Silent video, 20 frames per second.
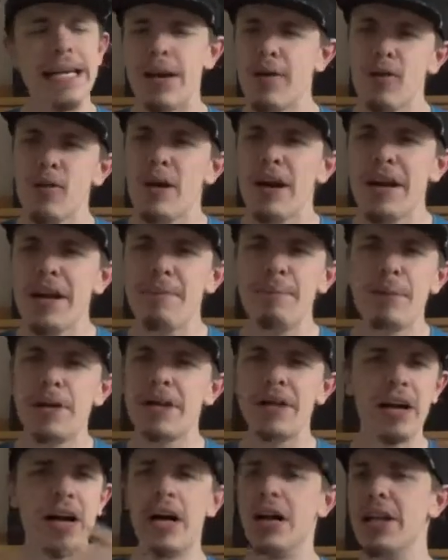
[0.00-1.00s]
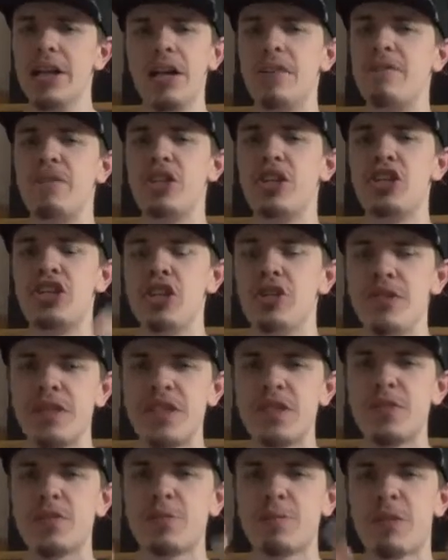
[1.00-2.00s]
Never read it, but I loved this show.
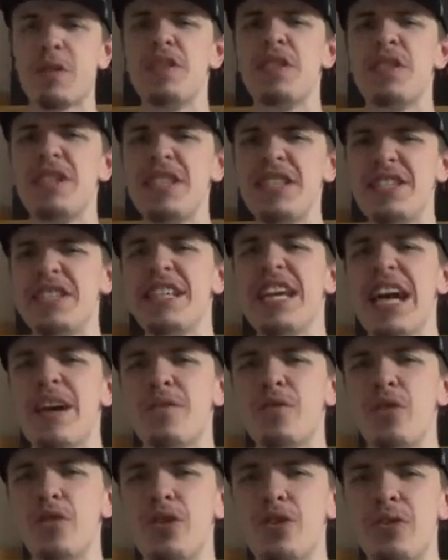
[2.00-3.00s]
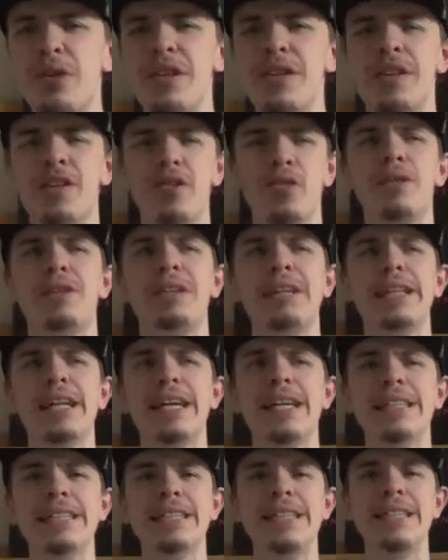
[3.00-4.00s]
This was part of the Disney Afternoon in the early
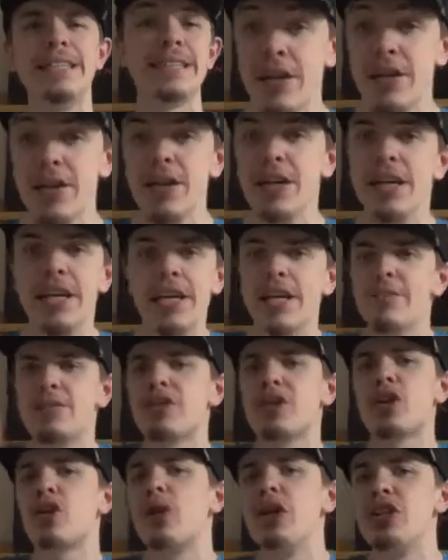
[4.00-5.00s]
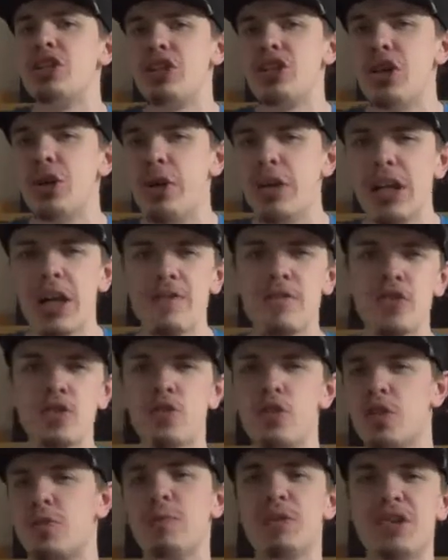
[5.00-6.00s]
90s. And it was a great show. I love
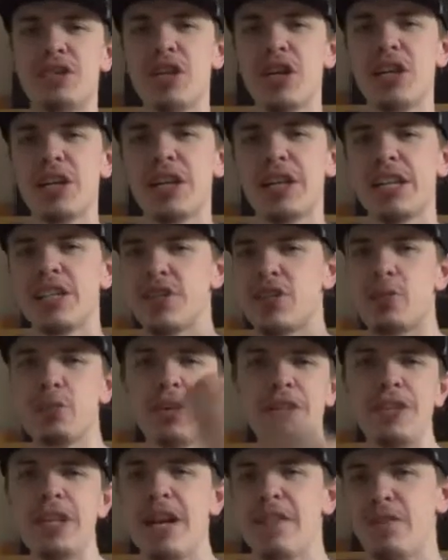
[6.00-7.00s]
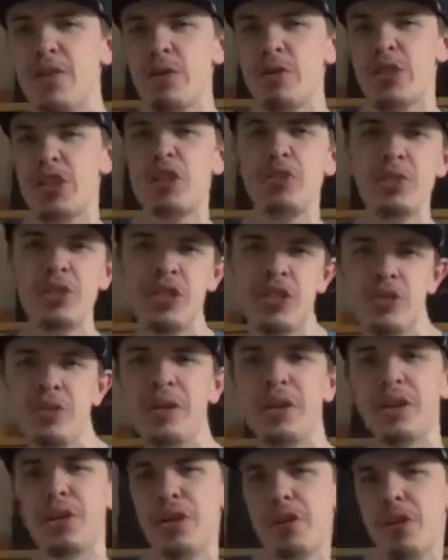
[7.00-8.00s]
Scrooge McDuck, his three nephews, Huey, Dewey,